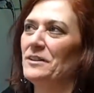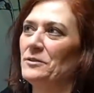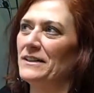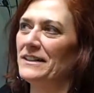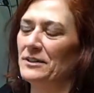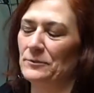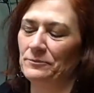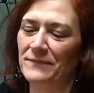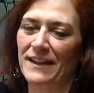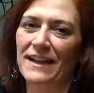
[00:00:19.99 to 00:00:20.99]
What do?
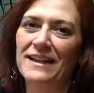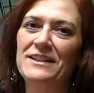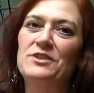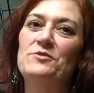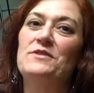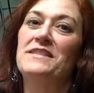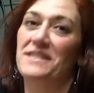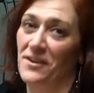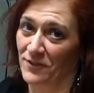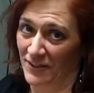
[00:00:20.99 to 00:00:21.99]
I do
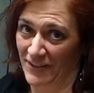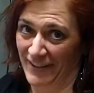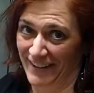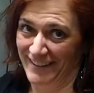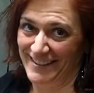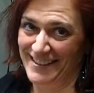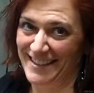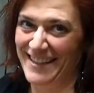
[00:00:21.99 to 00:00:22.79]
several things.